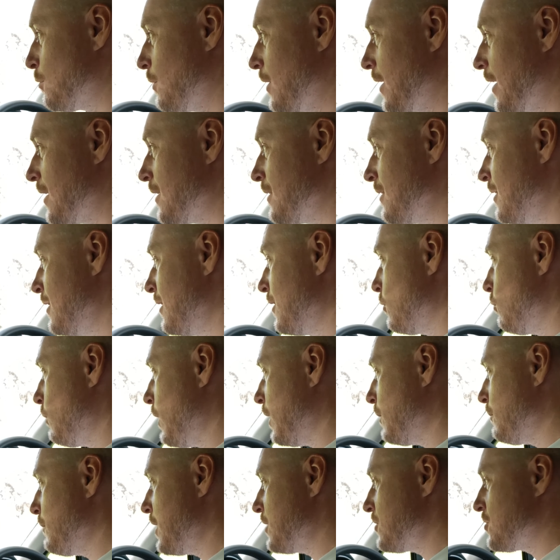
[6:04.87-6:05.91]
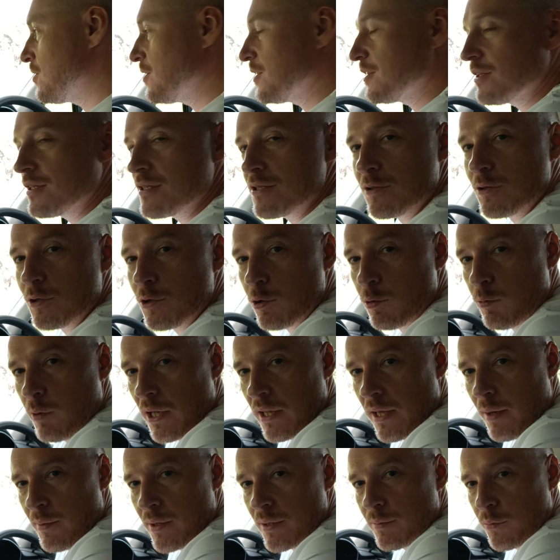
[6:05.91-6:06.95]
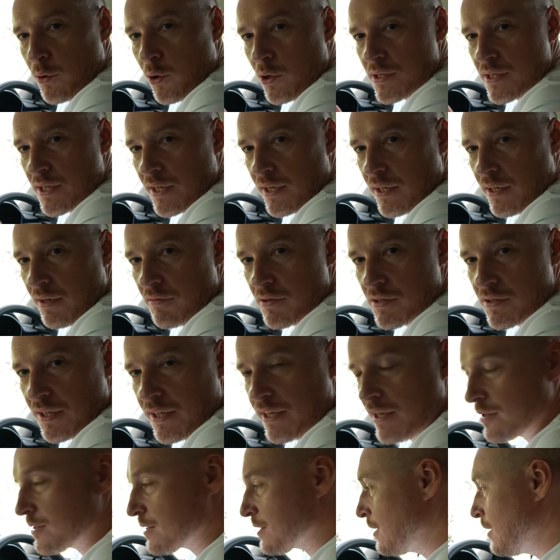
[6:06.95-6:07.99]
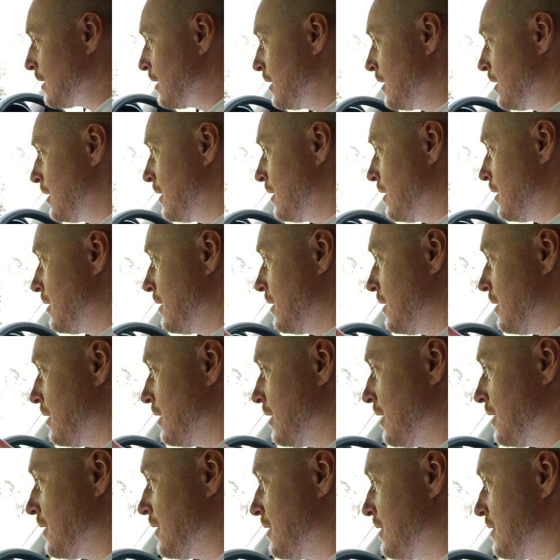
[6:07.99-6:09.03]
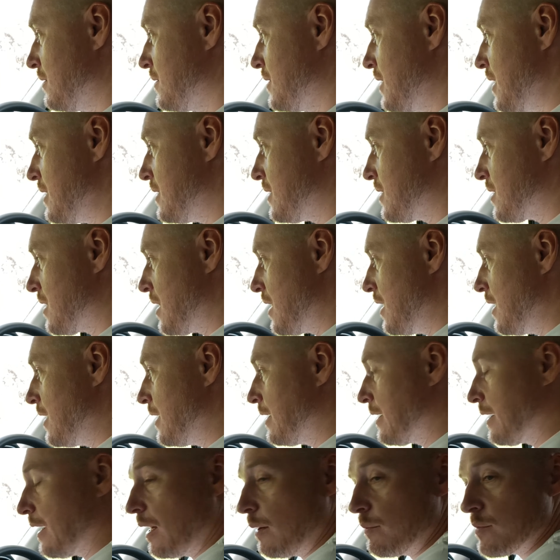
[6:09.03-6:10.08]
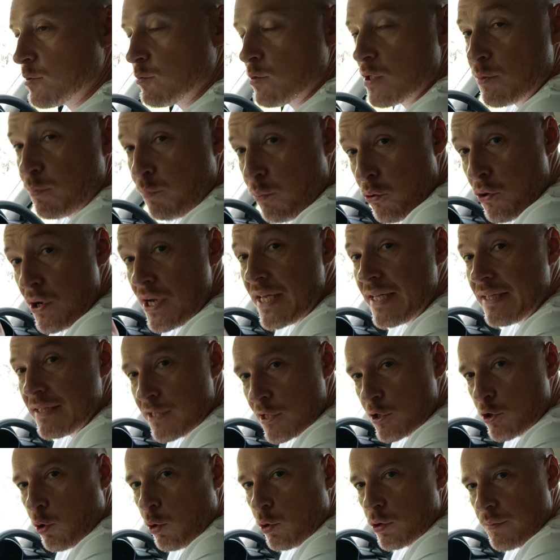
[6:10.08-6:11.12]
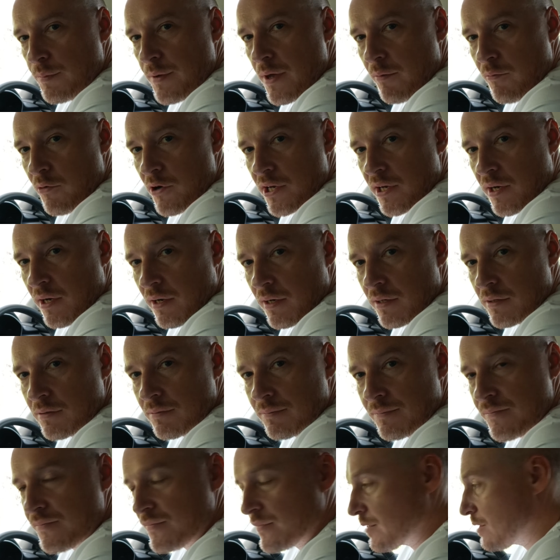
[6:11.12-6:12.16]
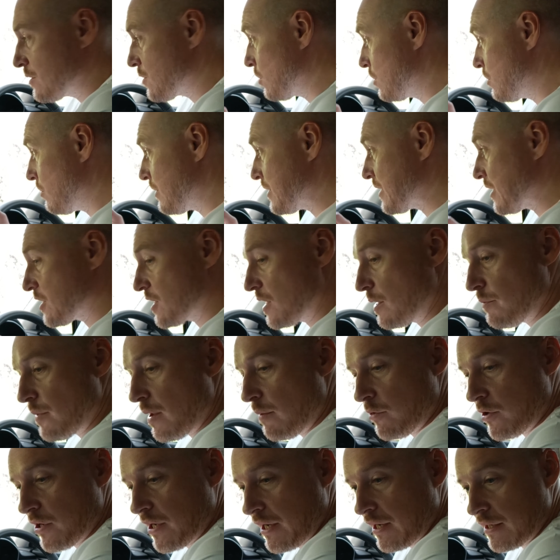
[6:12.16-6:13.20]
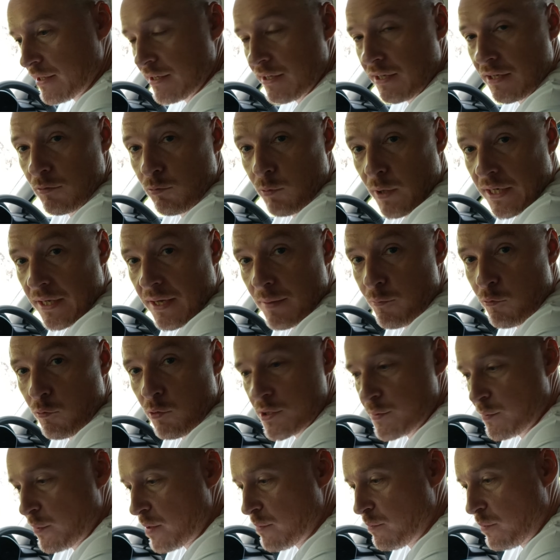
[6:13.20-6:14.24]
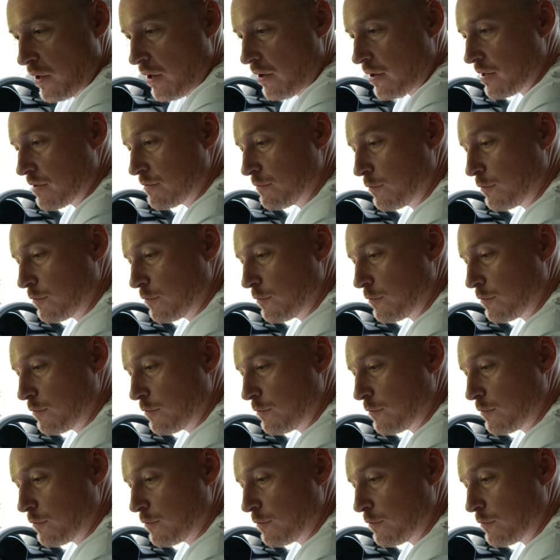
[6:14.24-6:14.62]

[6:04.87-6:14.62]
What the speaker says: way, while mentioning this to you, while I'm unboxing and everything else, this thing comes with pre-installed memory card. So there is actually a memory card in it. When I was preparing